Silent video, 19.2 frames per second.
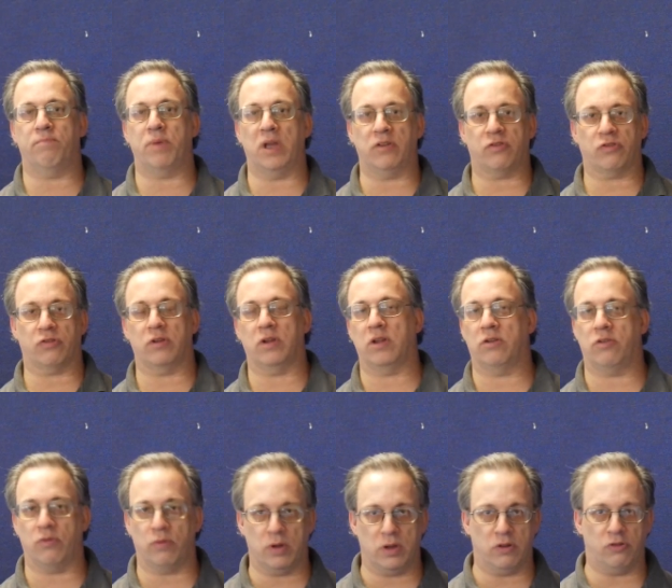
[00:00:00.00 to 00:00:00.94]
basically
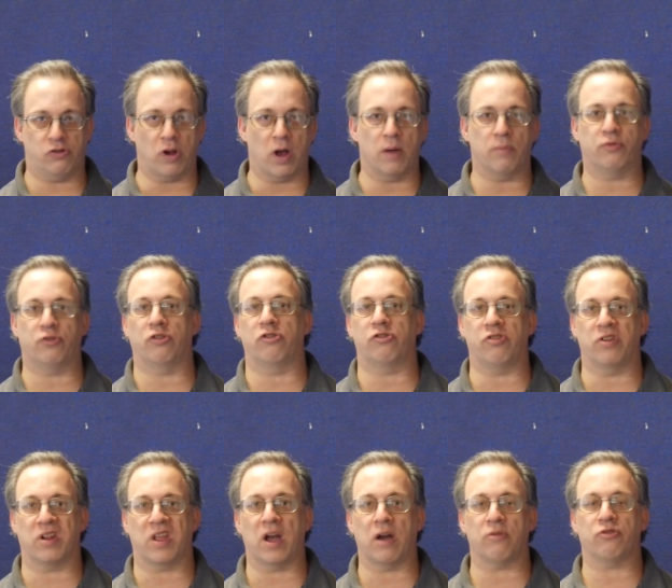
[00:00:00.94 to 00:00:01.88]
doing job search
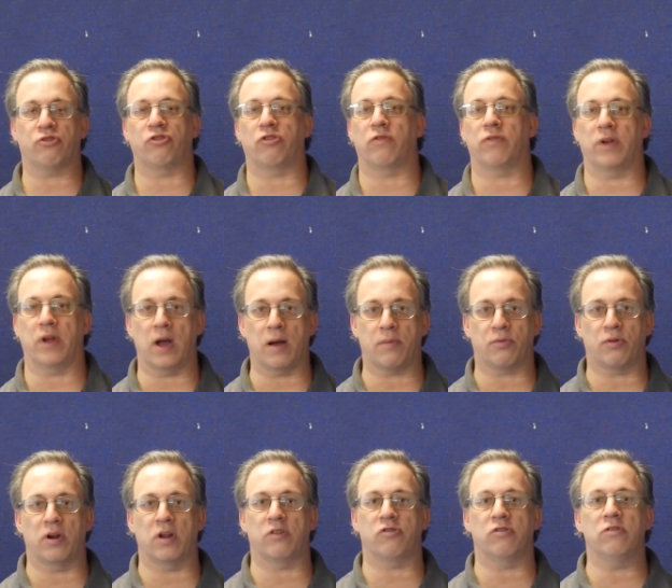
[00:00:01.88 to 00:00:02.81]
and couch surfing
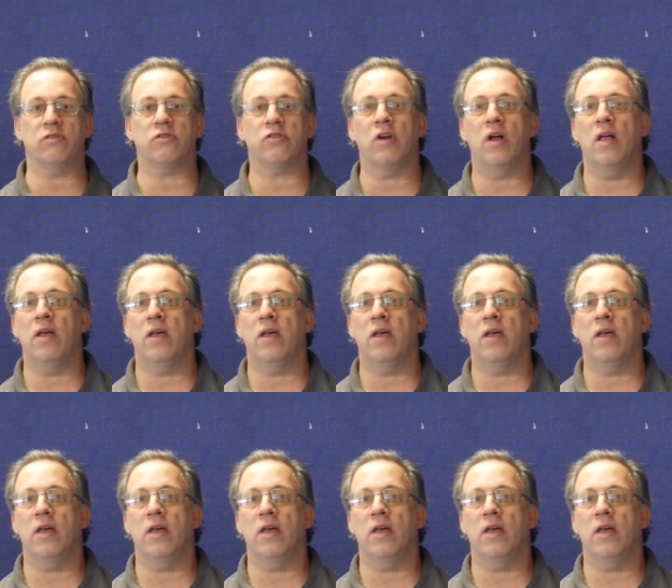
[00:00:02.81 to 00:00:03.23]
operations,